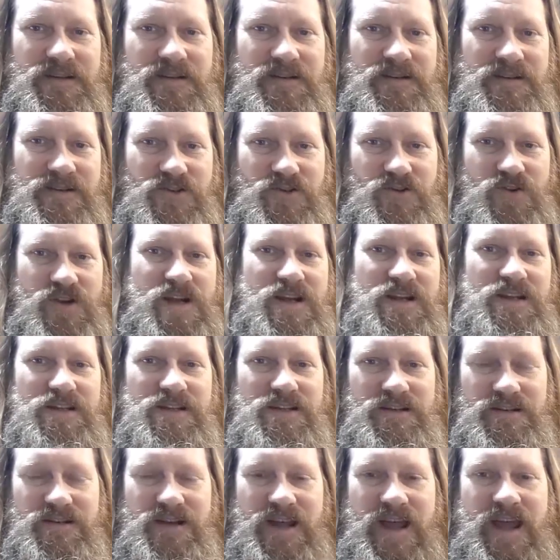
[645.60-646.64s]

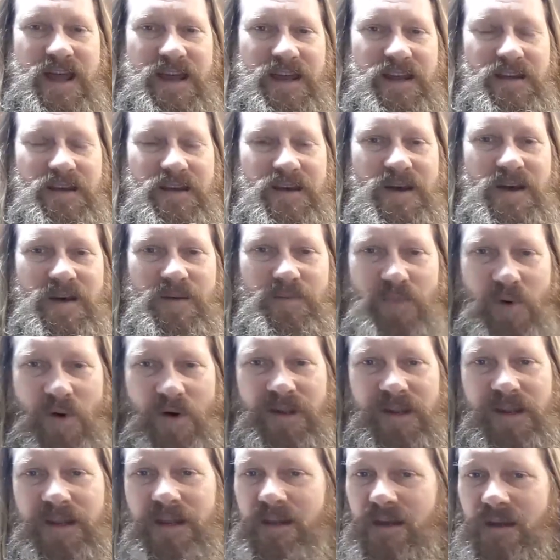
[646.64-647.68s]
strings, neck,
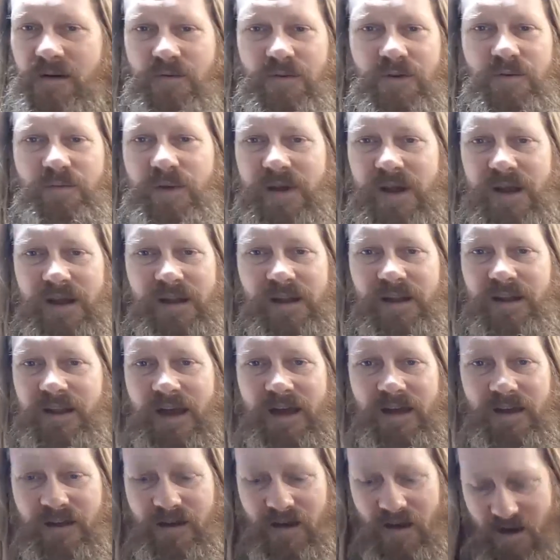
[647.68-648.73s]
body, wouldn't be any of
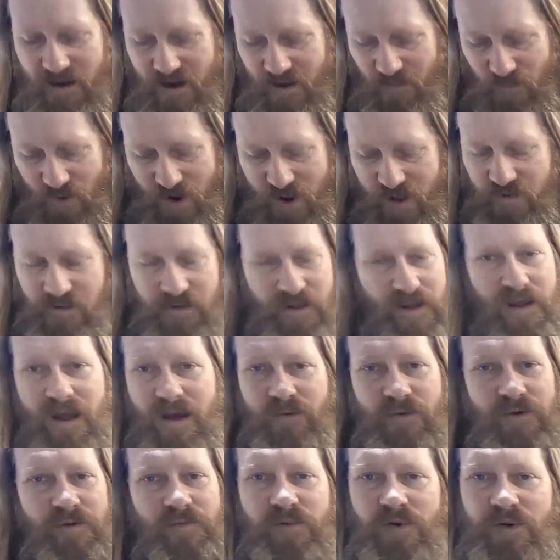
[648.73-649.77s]
that. Hardware,
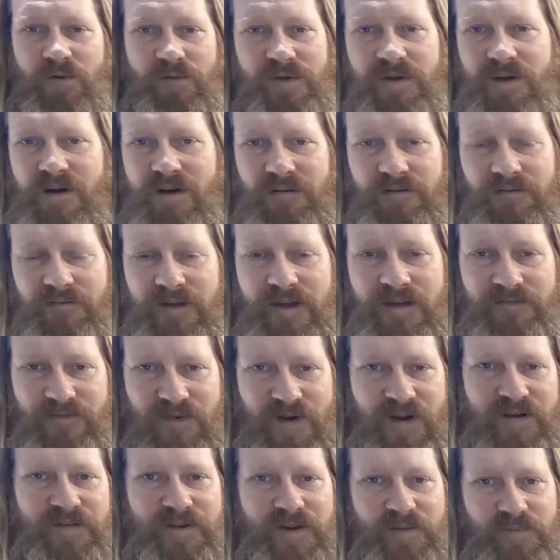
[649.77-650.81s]
that wouldn't put me off. If
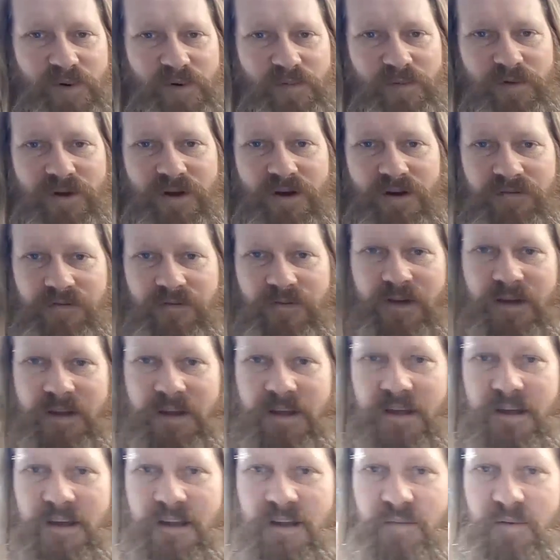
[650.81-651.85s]
anything put me off,
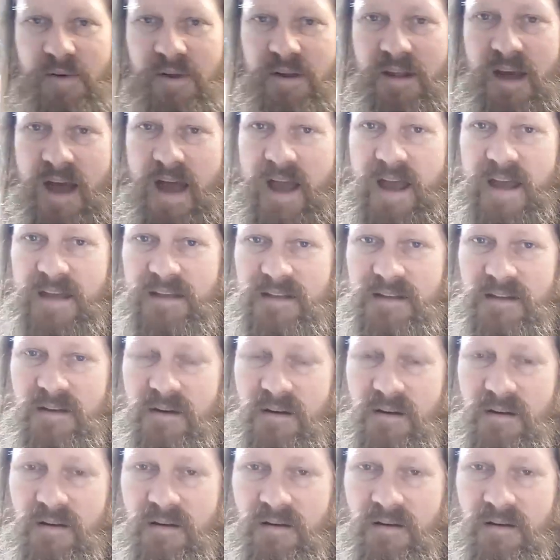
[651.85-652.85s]
it would be that headstock.